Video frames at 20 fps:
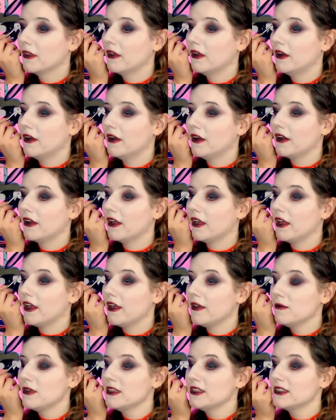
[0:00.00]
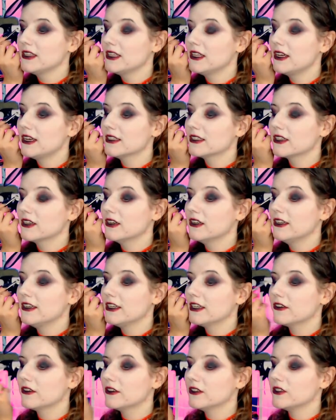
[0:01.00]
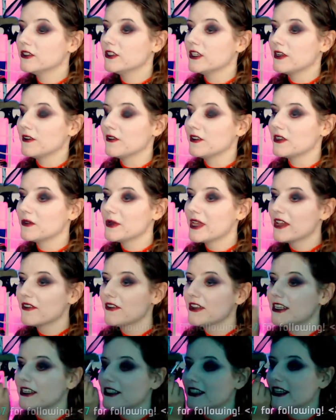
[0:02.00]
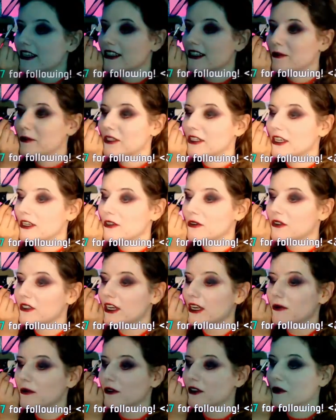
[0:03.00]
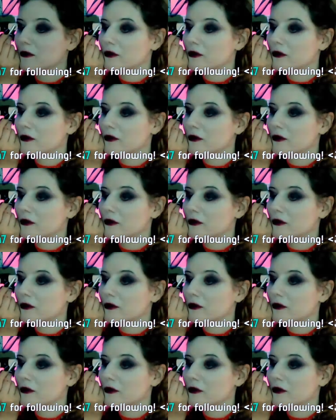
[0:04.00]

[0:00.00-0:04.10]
Ah, oh, I missed the last colony crew stream. Did we have any sexy potato time with the